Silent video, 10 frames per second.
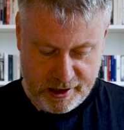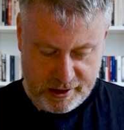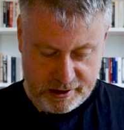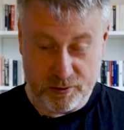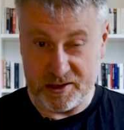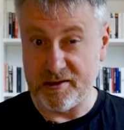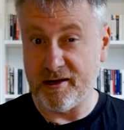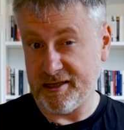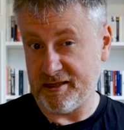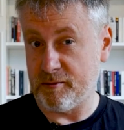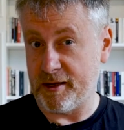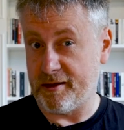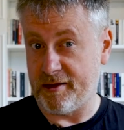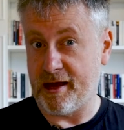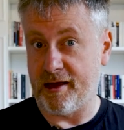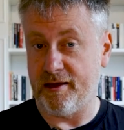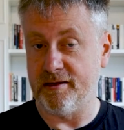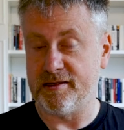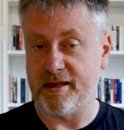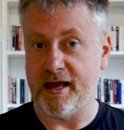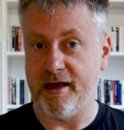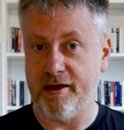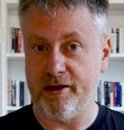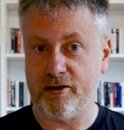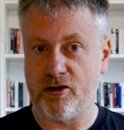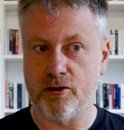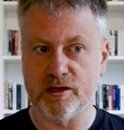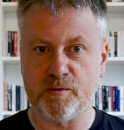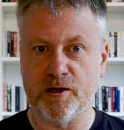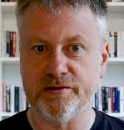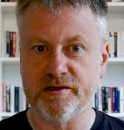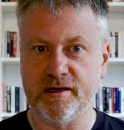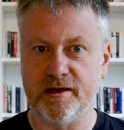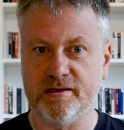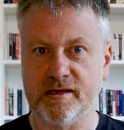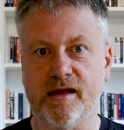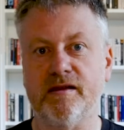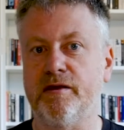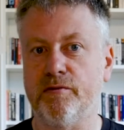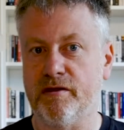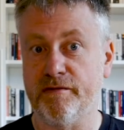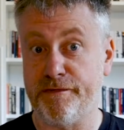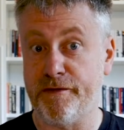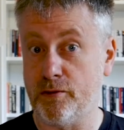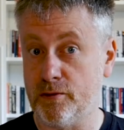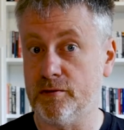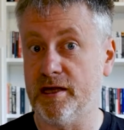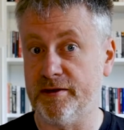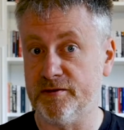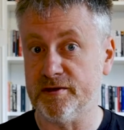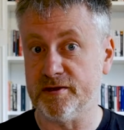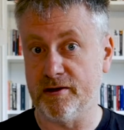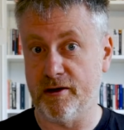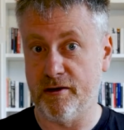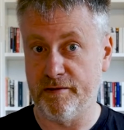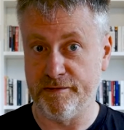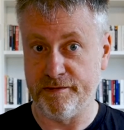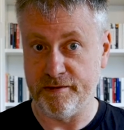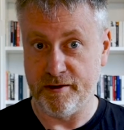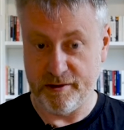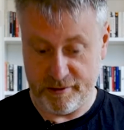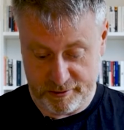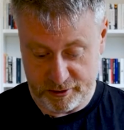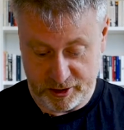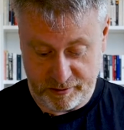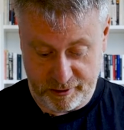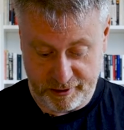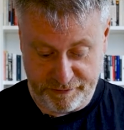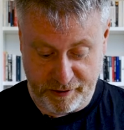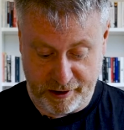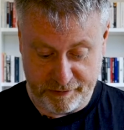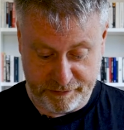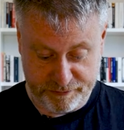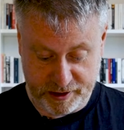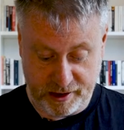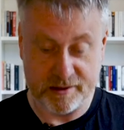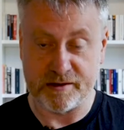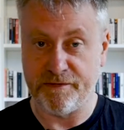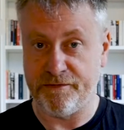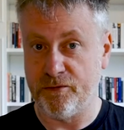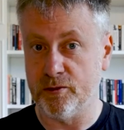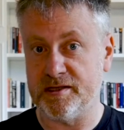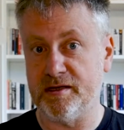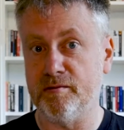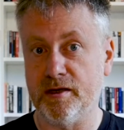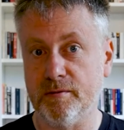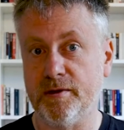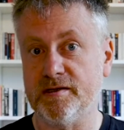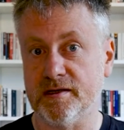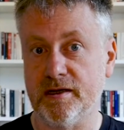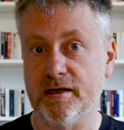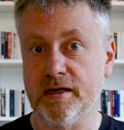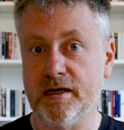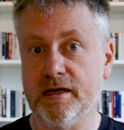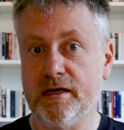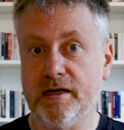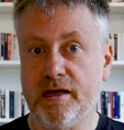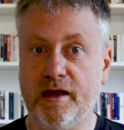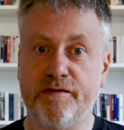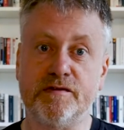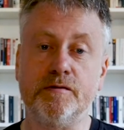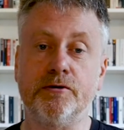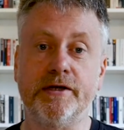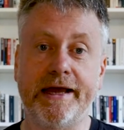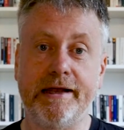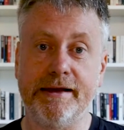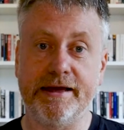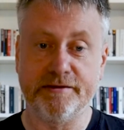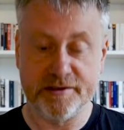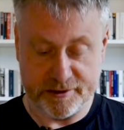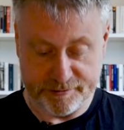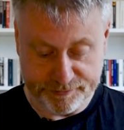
Now what's nice about that is that corresponds exactly with the focal lens of the Trip 35. It has a 40mm f2.8 lens.